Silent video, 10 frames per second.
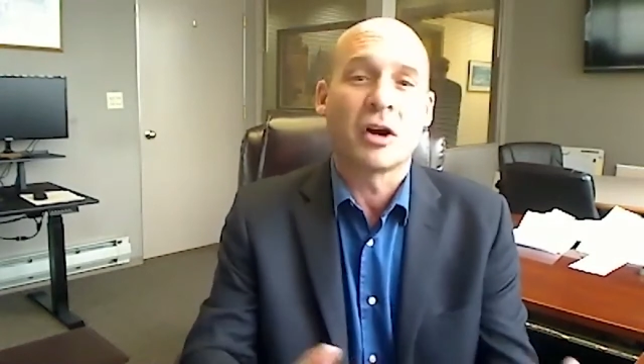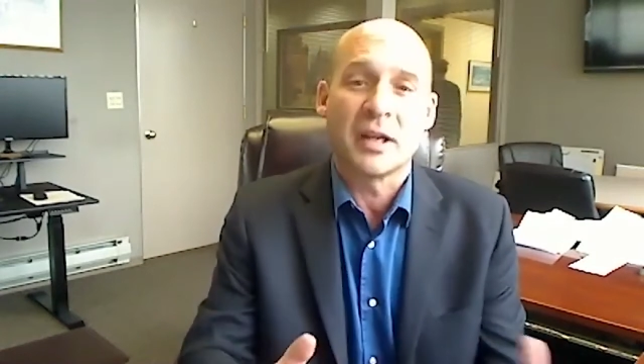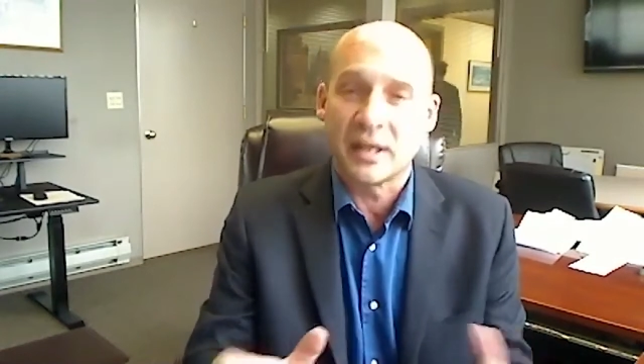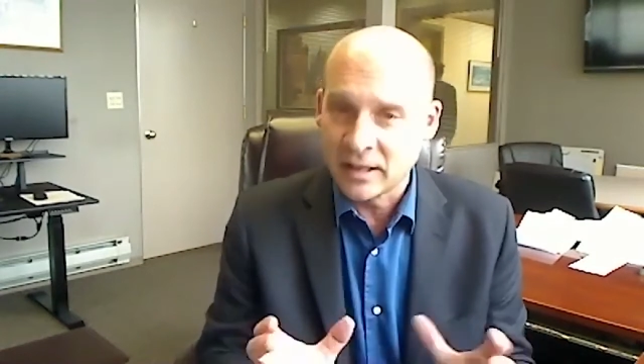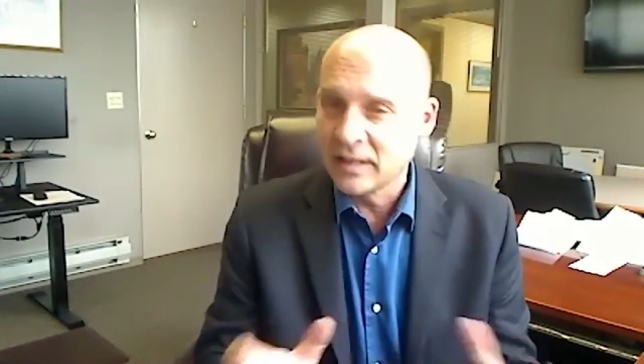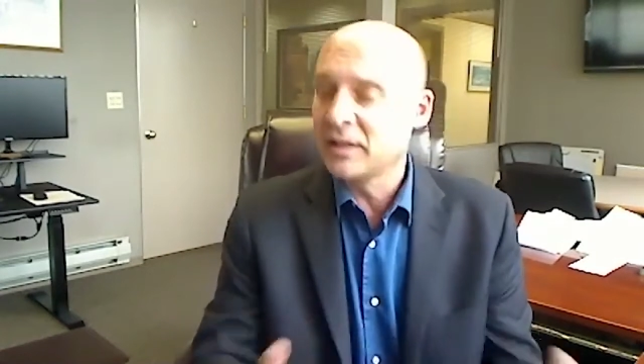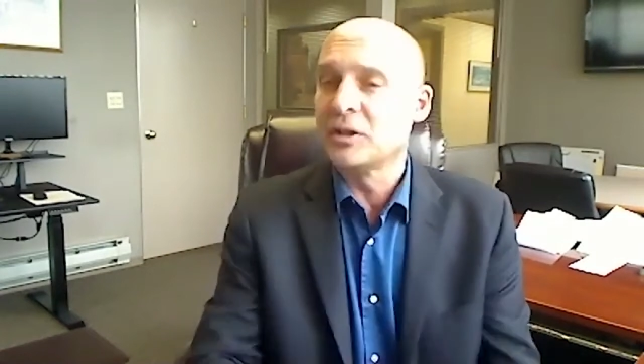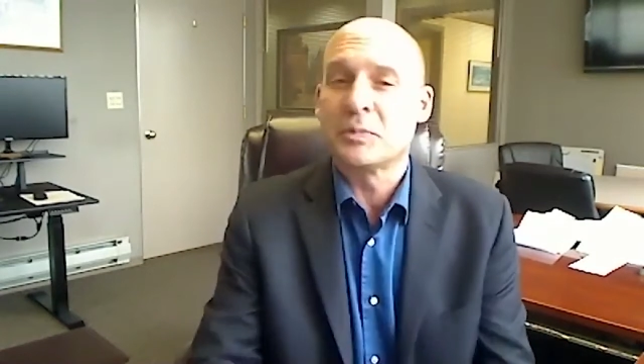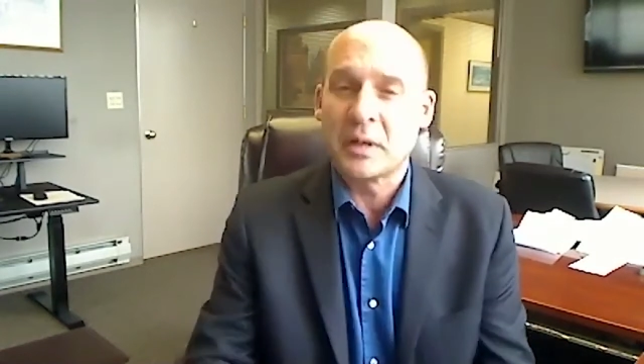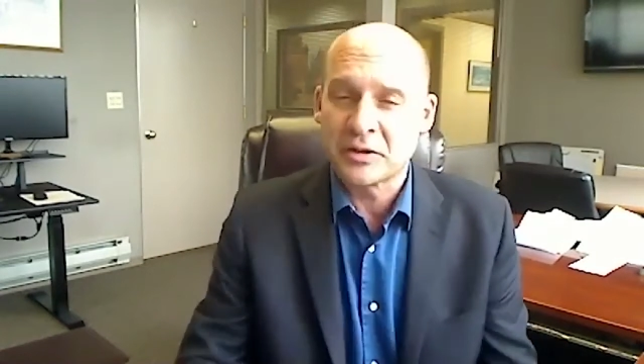and you
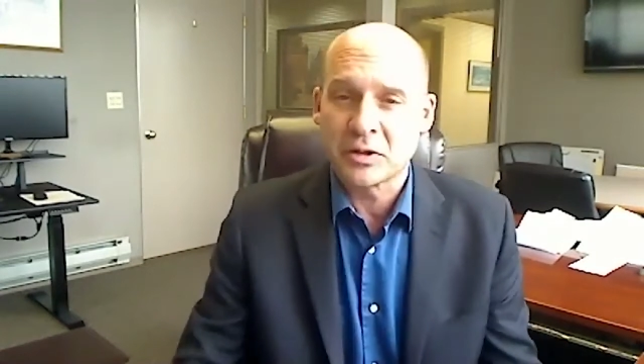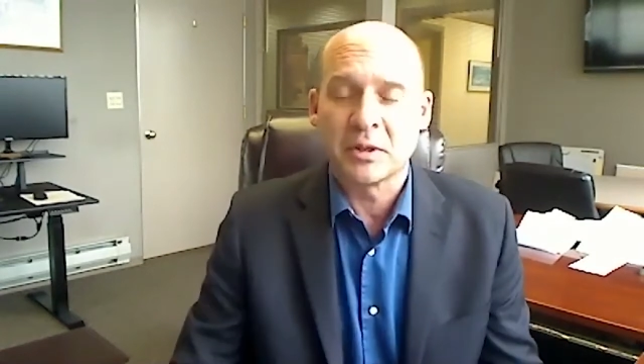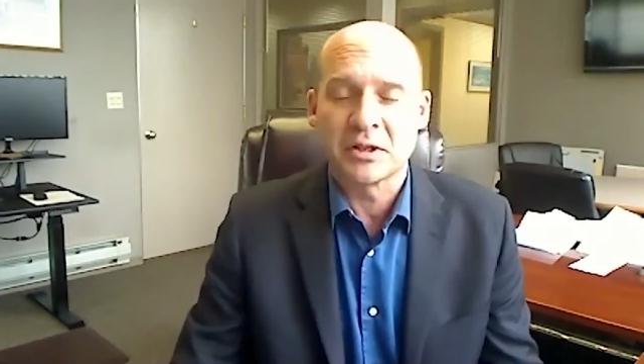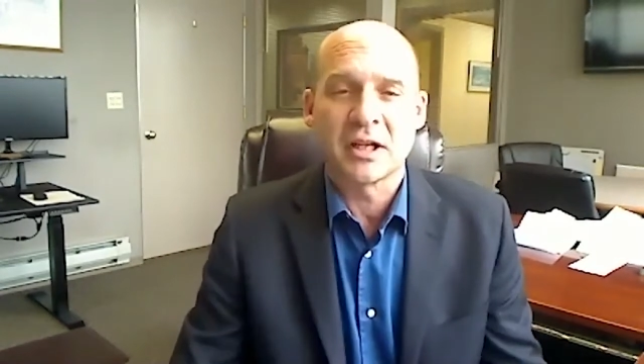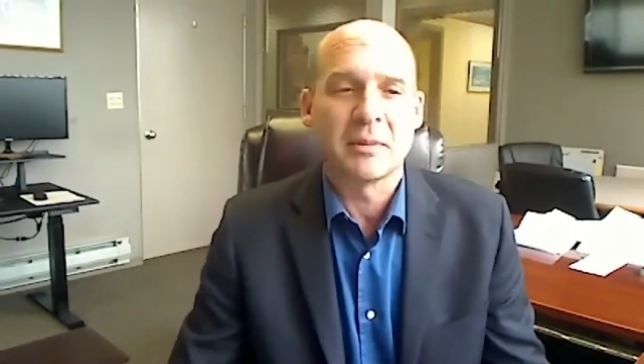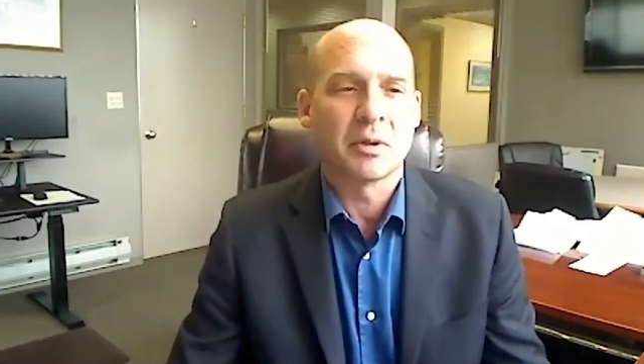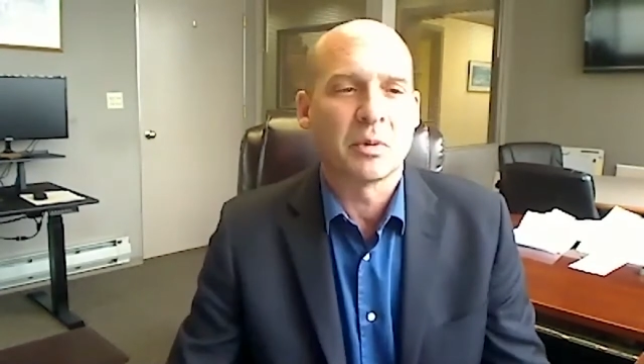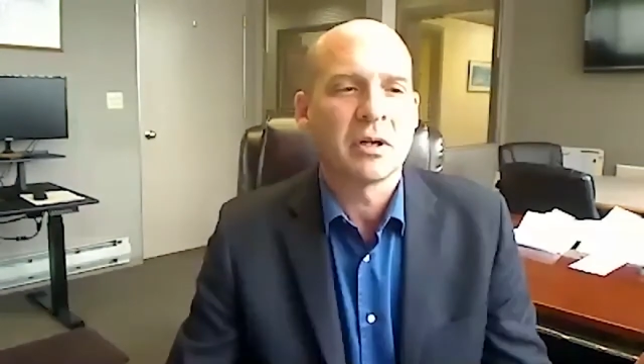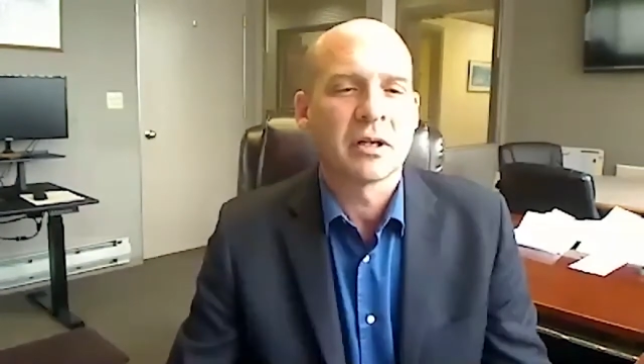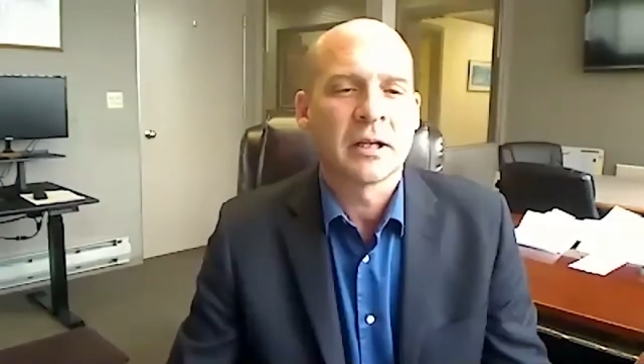spend so much time at
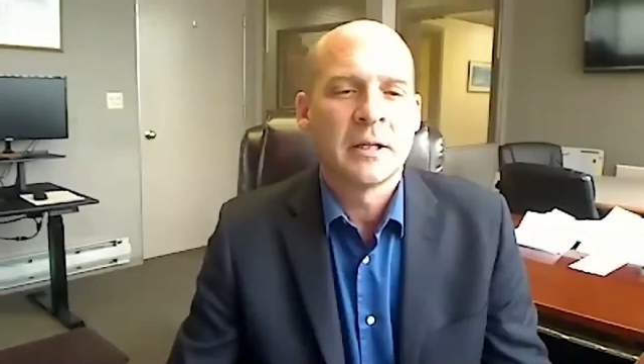work.